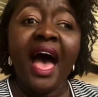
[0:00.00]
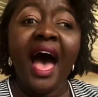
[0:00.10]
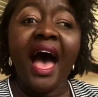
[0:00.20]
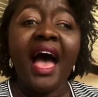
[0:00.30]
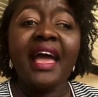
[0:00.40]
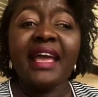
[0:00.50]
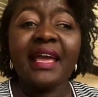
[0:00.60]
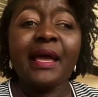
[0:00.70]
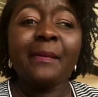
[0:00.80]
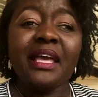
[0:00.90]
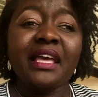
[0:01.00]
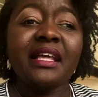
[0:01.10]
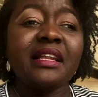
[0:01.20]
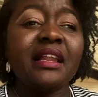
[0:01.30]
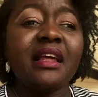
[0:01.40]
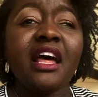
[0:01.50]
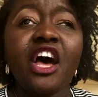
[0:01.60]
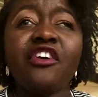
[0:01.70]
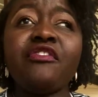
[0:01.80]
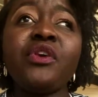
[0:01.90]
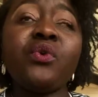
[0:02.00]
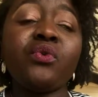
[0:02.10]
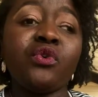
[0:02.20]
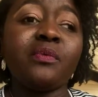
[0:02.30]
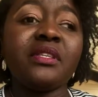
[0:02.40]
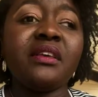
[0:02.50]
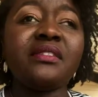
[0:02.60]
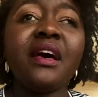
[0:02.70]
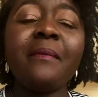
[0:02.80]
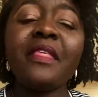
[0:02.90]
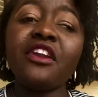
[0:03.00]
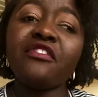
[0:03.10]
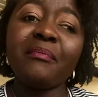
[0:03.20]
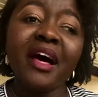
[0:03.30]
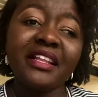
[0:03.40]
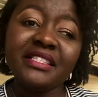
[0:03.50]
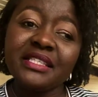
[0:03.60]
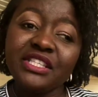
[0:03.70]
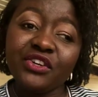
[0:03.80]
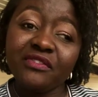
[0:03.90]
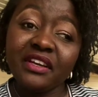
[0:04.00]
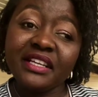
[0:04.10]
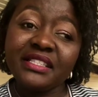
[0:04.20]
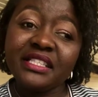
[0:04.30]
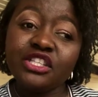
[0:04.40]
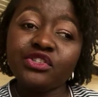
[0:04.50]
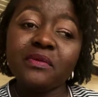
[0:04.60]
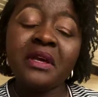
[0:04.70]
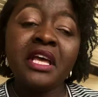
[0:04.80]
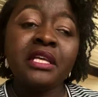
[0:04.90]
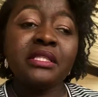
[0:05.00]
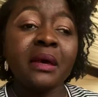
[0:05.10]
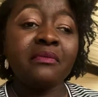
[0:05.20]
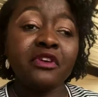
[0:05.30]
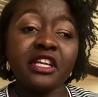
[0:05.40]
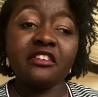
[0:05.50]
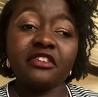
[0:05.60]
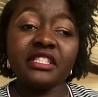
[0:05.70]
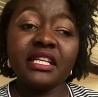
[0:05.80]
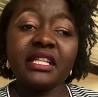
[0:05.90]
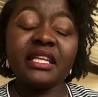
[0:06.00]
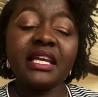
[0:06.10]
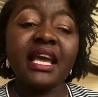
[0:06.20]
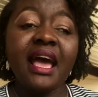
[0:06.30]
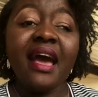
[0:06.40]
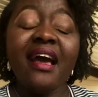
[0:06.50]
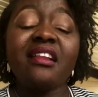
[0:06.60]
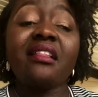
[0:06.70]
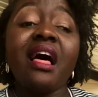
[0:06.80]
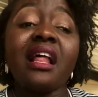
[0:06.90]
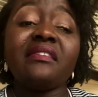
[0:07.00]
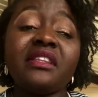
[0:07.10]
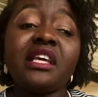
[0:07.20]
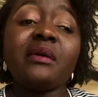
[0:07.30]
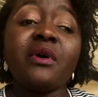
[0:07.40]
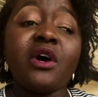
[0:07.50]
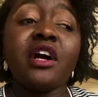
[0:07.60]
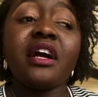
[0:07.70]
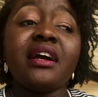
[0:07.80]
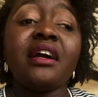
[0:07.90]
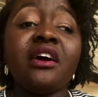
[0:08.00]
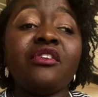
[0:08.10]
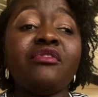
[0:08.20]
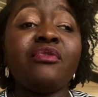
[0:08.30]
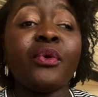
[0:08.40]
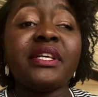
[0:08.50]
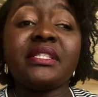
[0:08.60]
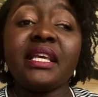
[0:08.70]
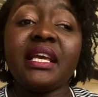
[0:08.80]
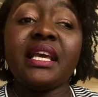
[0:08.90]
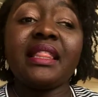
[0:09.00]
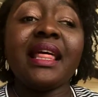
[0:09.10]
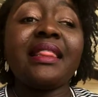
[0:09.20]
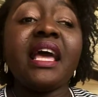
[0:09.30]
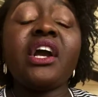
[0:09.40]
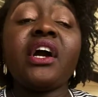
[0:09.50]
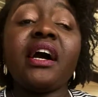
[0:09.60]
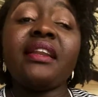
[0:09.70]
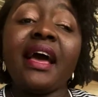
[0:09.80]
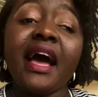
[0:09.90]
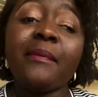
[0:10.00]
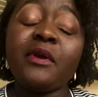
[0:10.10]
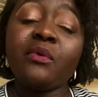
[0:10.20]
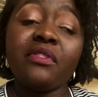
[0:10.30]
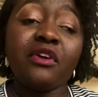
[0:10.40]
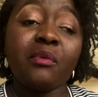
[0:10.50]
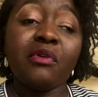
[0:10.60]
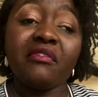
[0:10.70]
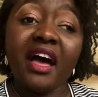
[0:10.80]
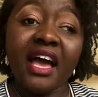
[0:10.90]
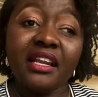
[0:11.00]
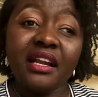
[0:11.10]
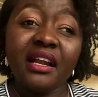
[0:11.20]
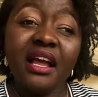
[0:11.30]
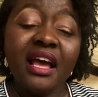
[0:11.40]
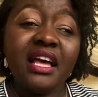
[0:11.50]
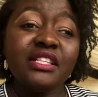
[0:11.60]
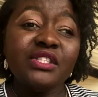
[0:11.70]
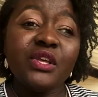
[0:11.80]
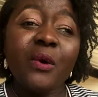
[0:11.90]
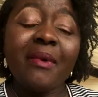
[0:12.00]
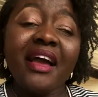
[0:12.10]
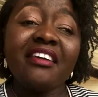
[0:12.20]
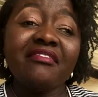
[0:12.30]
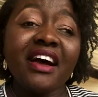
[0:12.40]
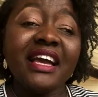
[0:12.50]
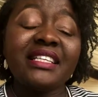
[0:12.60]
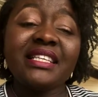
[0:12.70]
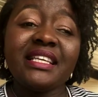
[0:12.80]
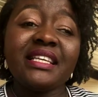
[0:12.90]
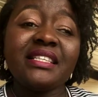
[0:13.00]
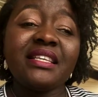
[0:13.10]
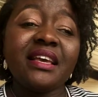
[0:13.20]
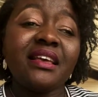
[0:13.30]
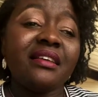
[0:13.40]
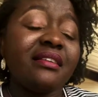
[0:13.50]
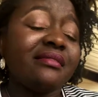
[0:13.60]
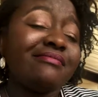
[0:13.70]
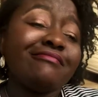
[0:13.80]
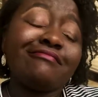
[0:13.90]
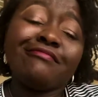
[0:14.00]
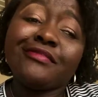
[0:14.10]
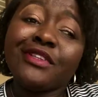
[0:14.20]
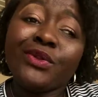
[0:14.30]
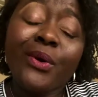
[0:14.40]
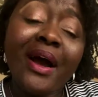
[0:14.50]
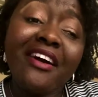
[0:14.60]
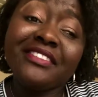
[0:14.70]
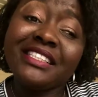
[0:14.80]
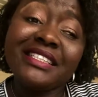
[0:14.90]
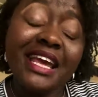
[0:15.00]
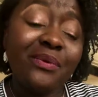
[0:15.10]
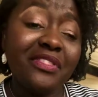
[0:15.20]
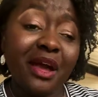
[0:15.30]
I am in a few groups, some that are for polycystic ovarian syndrome, some for infertility, and a lot of them are voicing that they are unhappy with their provider. And so my advice is, you don't have to stay with that